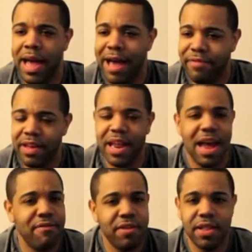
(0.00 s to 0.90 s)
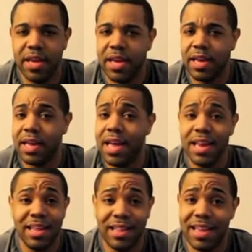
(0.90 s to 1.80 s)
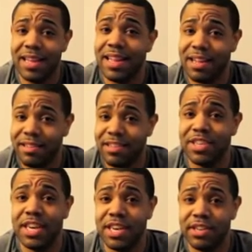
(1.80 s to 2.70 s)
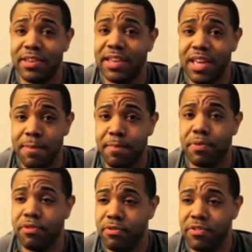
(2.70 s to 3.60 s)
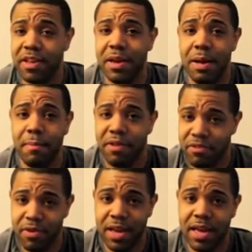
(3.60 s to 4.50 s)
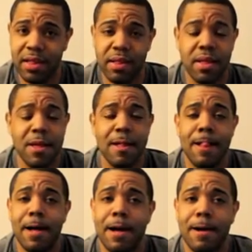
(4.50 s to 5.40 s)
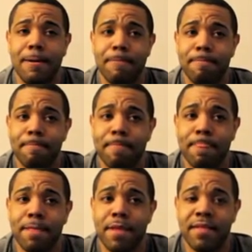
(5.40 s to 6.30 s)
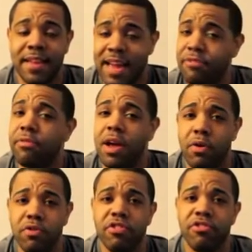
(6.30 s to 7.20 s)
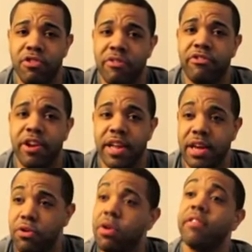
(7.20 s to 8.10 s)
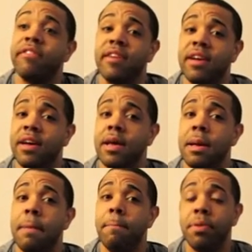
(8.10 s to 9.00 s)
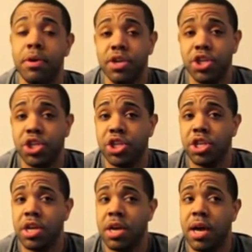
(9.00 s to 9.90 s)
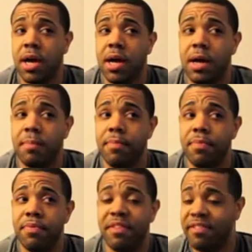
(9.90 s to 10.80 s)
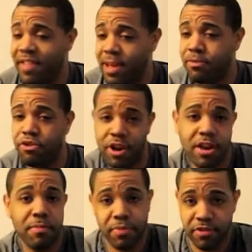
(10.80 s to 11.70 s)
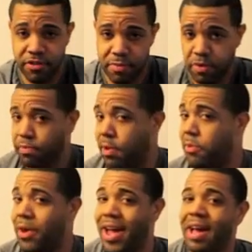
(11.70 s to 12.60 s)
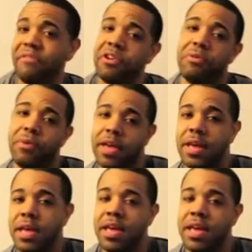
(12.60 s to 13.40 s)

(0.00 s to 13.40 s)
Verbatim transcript: I've done everything, anything that to change to keep producing uh, muscle gains, um, then that's when I'll go to strength training in order to push um, the same training principles but with a heavier weight